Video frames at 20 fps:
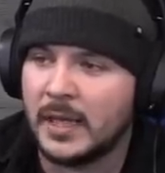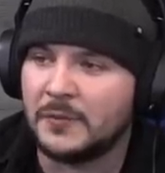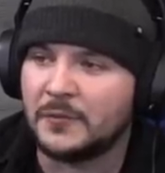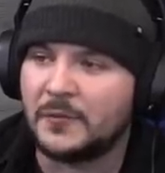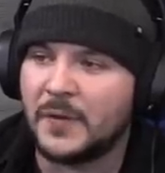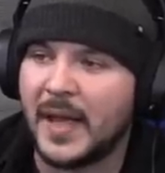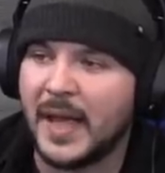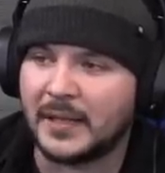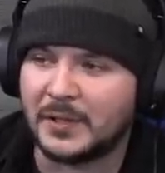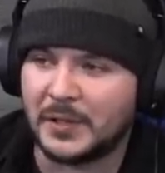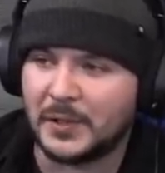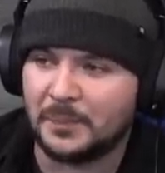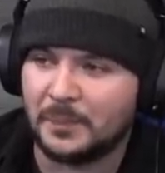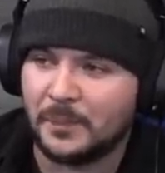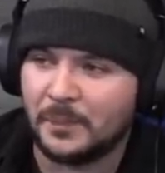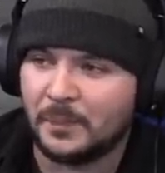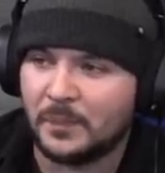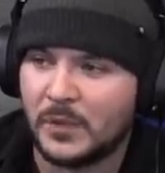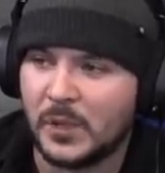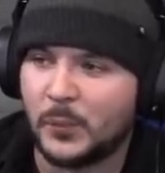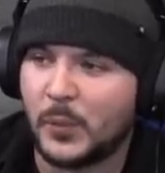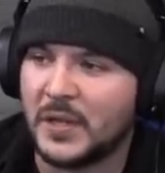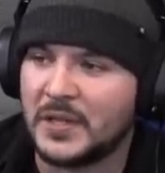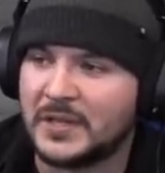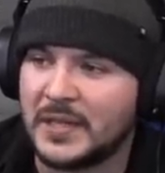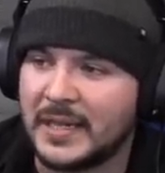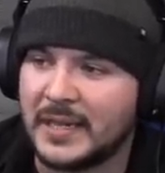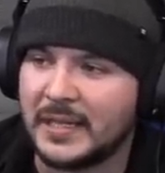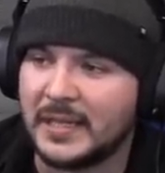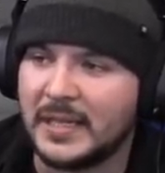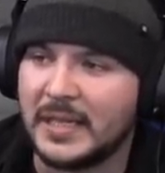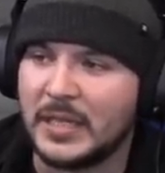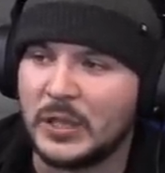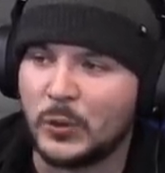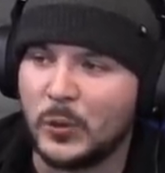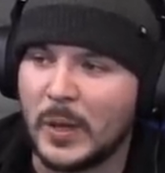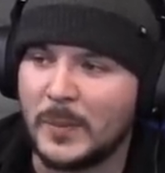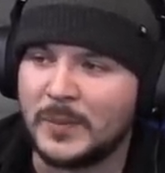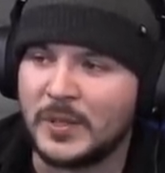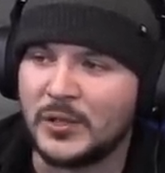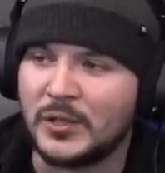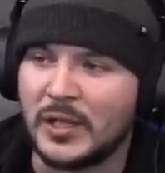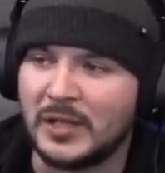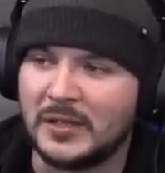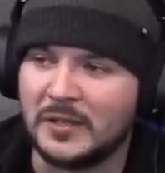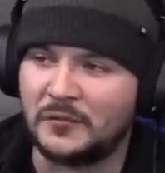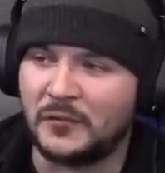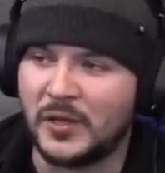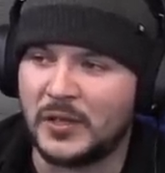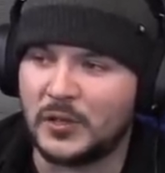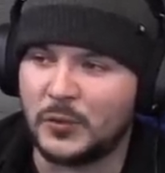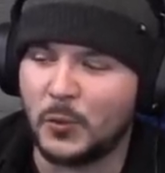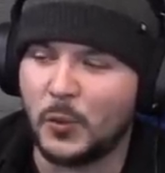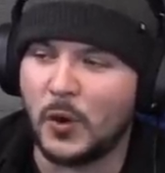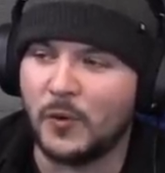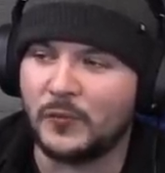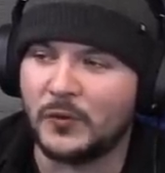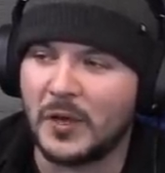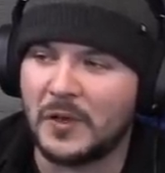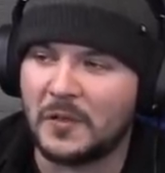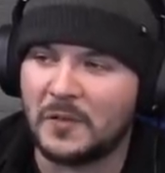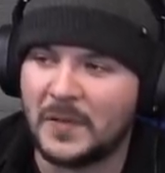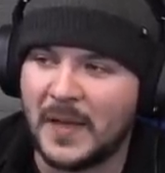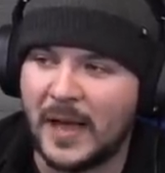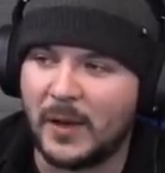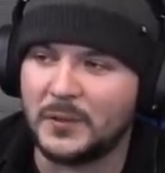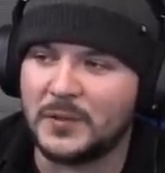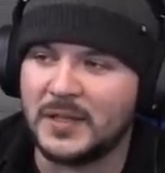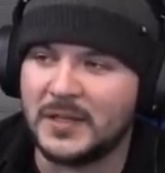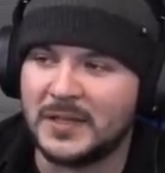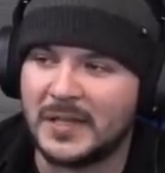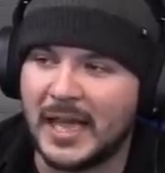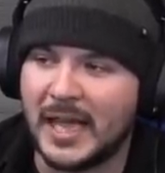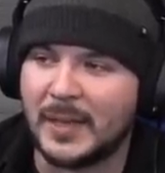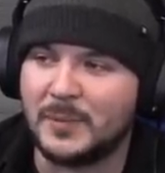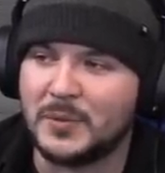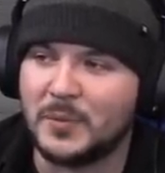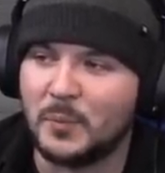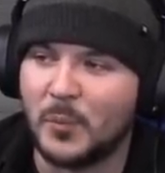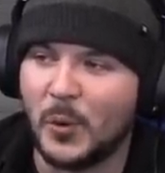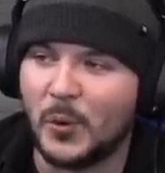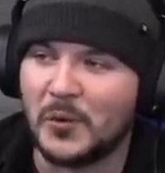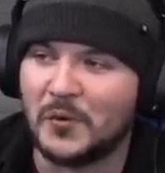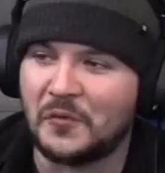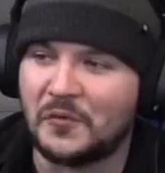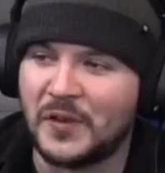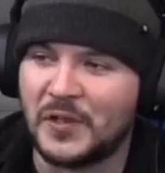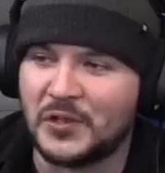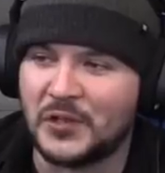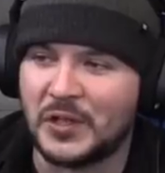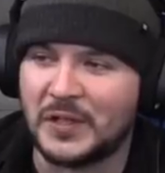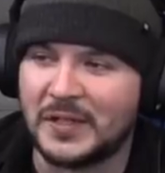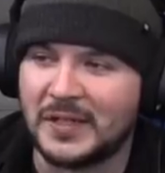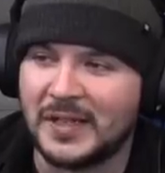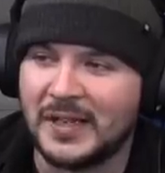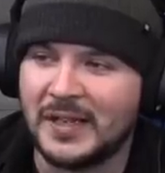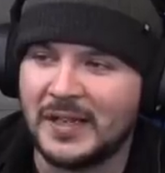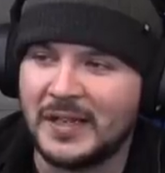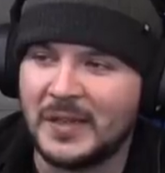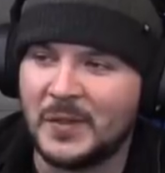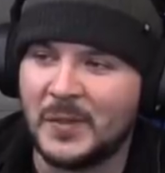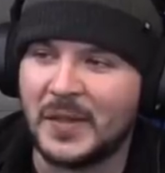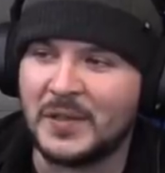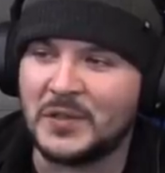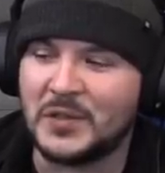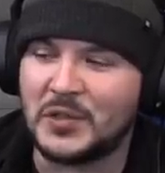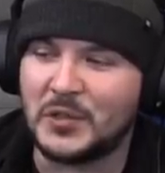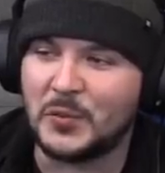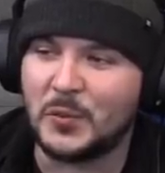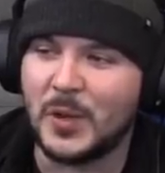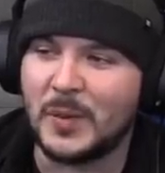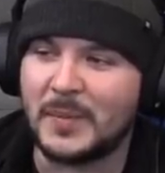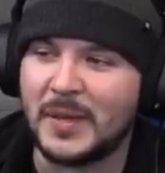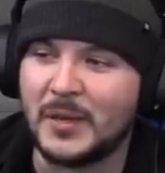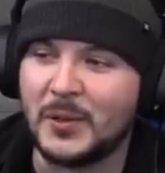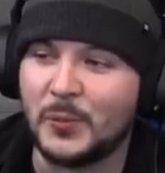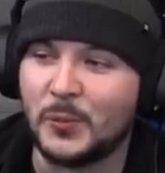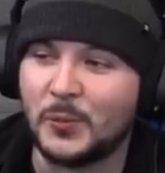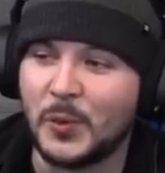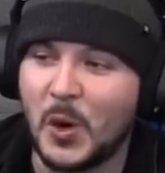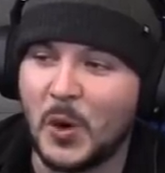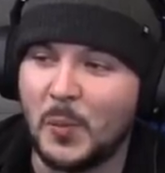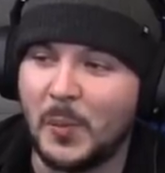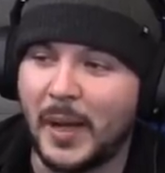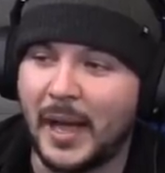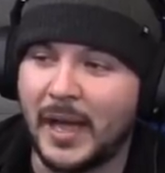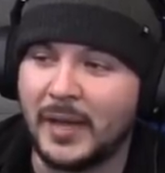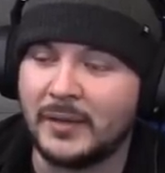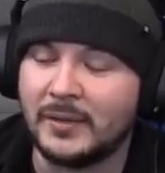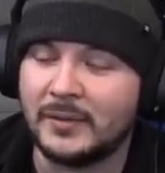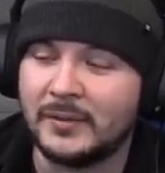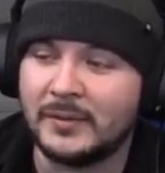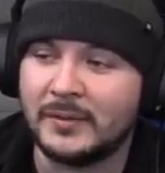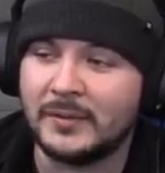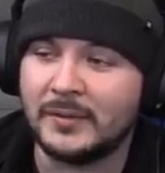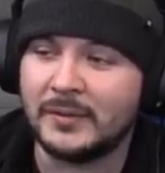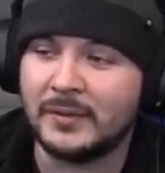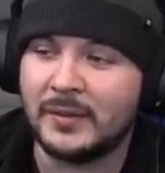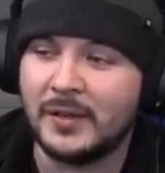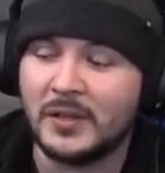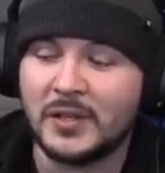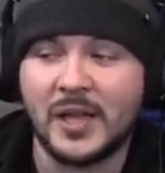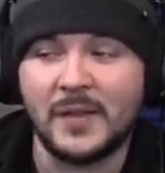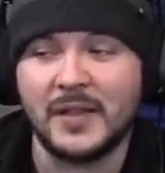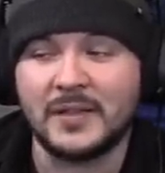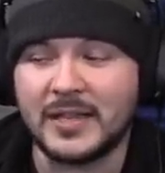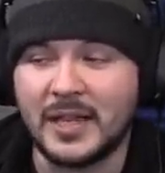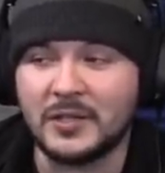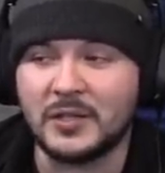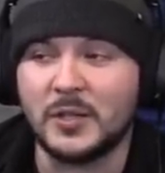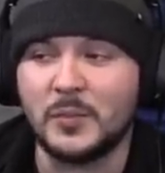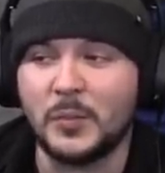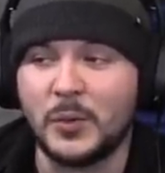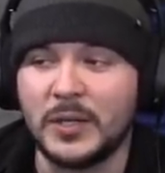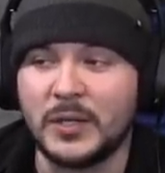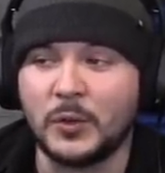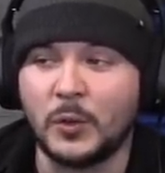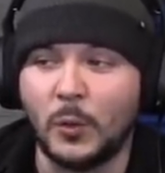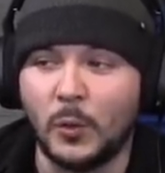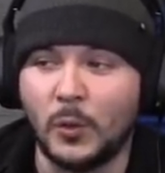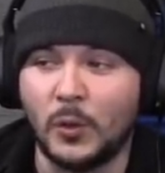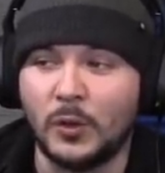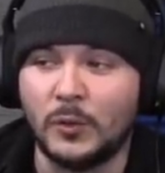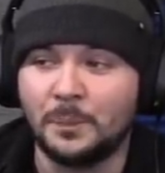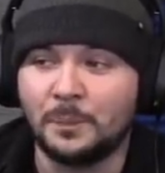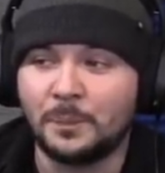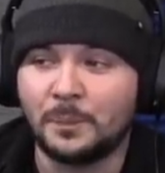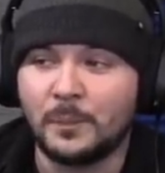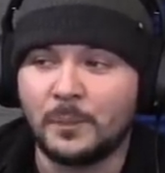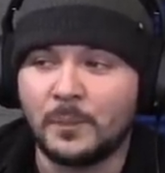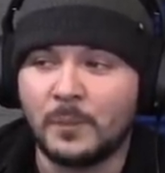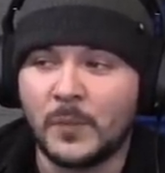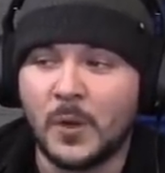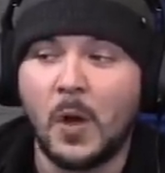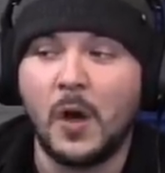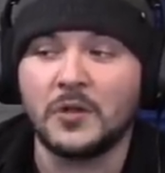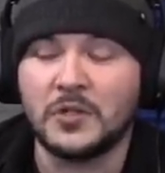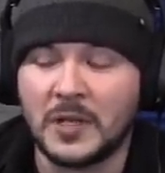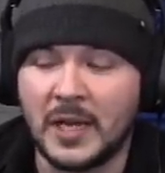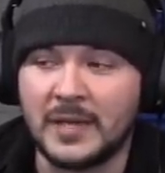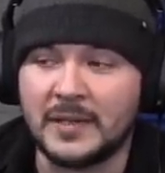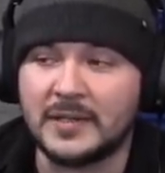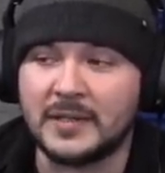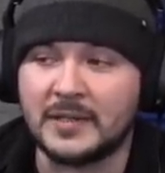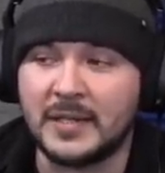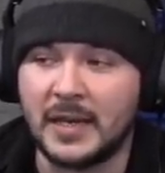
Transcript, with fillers: In fact, the prosthetic equipped jellyfish were over a thousand times more efficient than swimming robot. Okay, that's actually pretty cool also, kind of